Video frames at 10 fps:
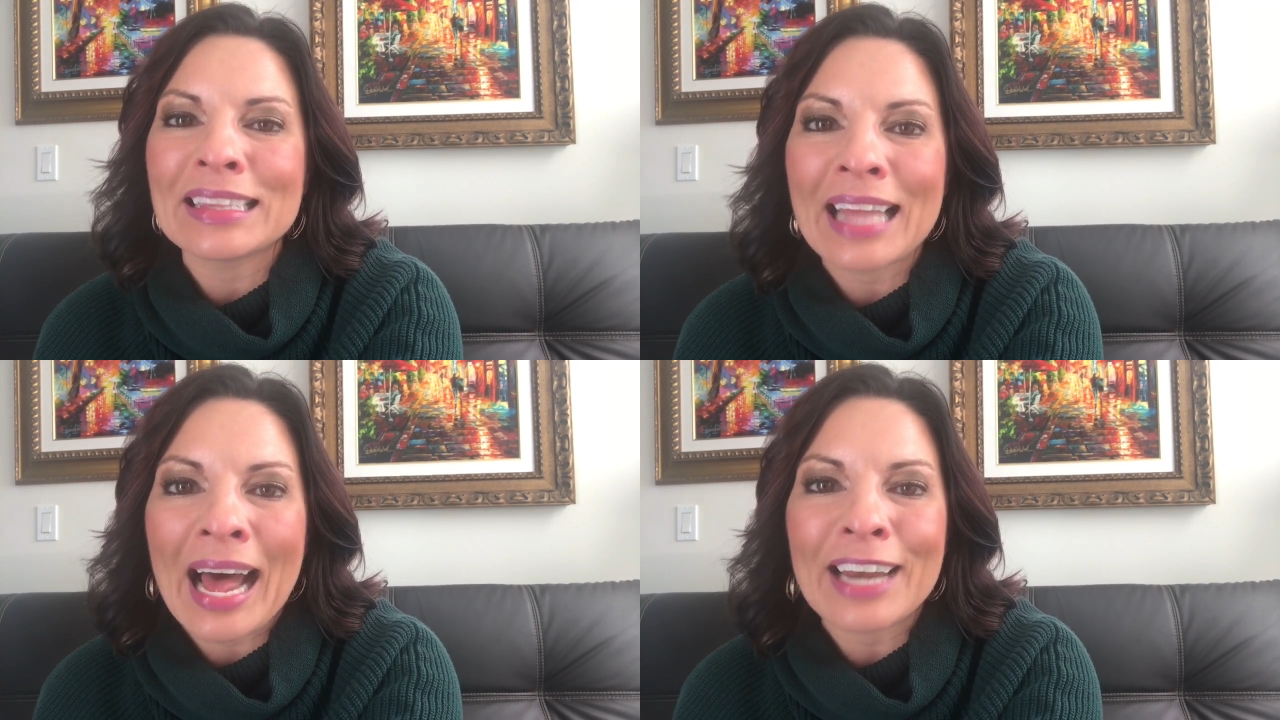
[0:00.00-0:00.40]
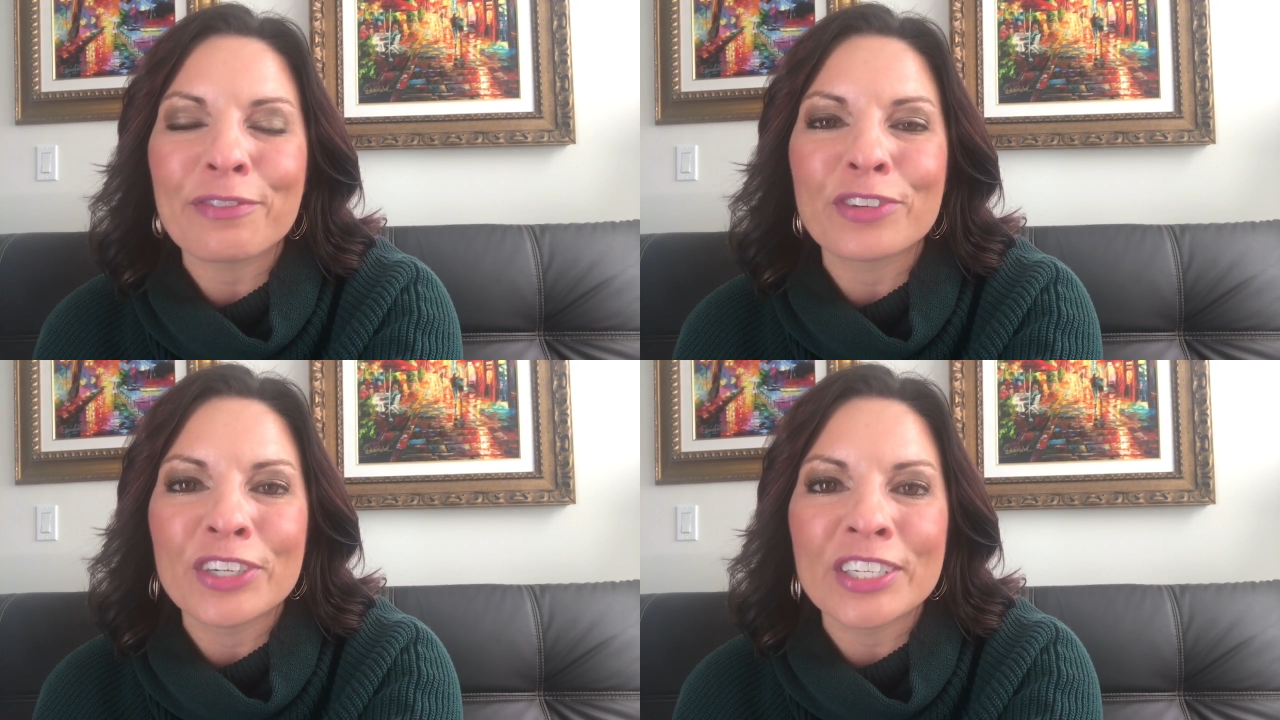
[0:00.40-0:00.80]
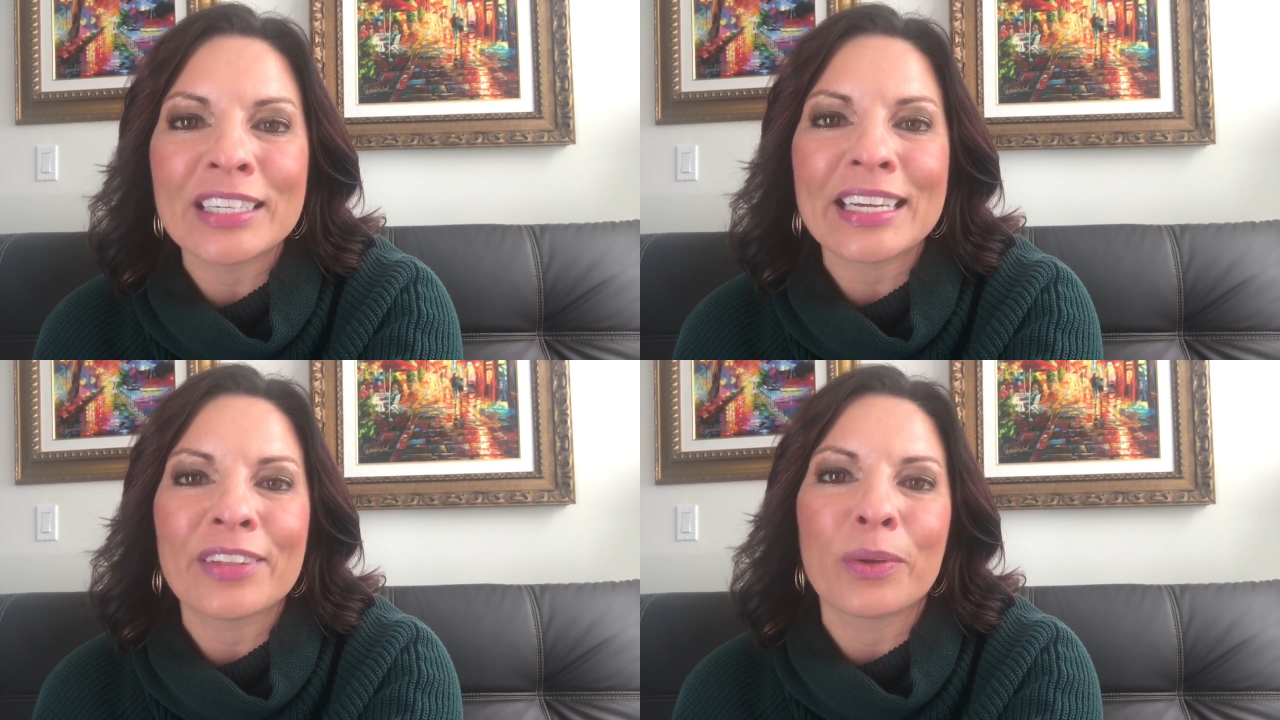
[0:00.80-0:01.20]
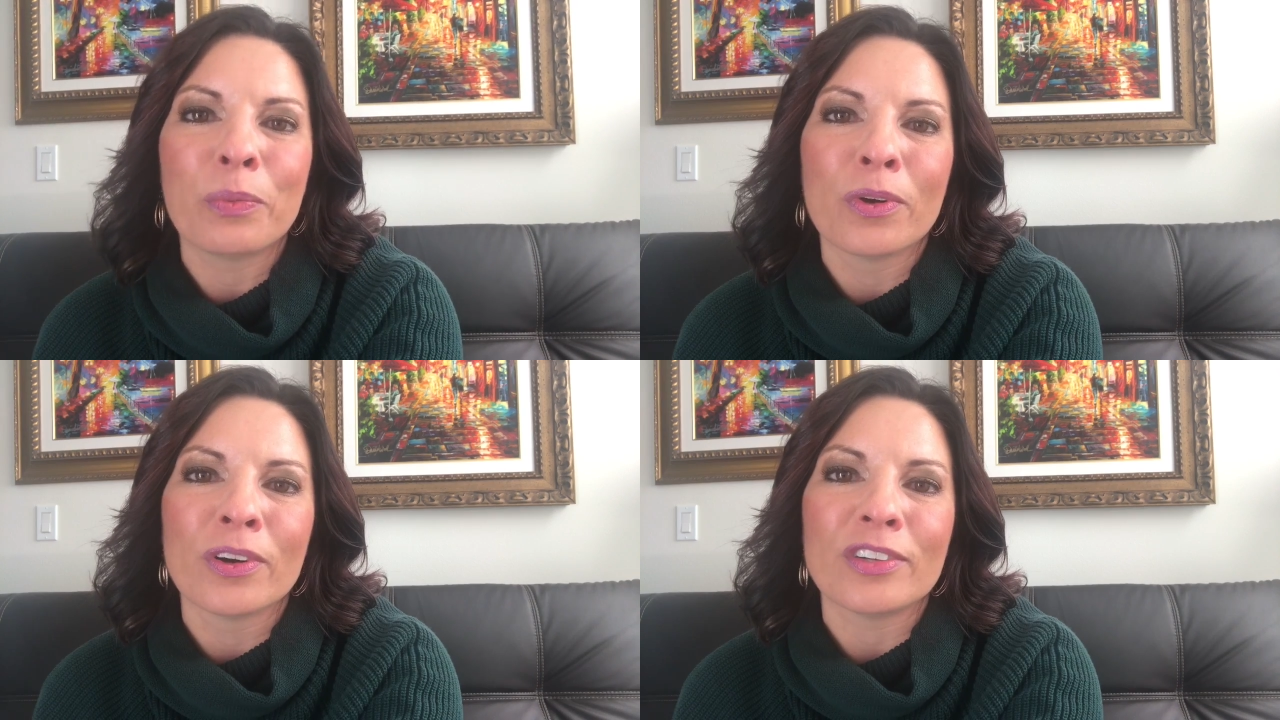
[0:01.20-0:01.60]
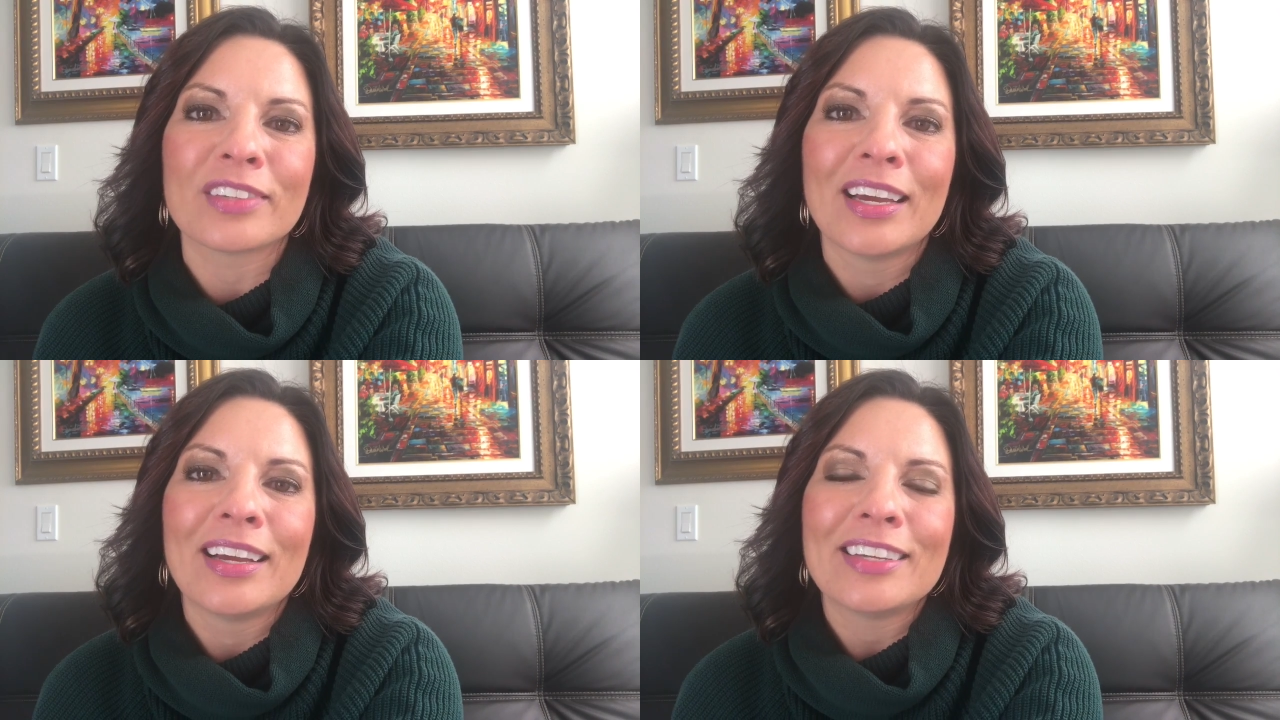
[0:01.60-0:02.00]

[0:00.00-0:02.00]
lot of good in the world.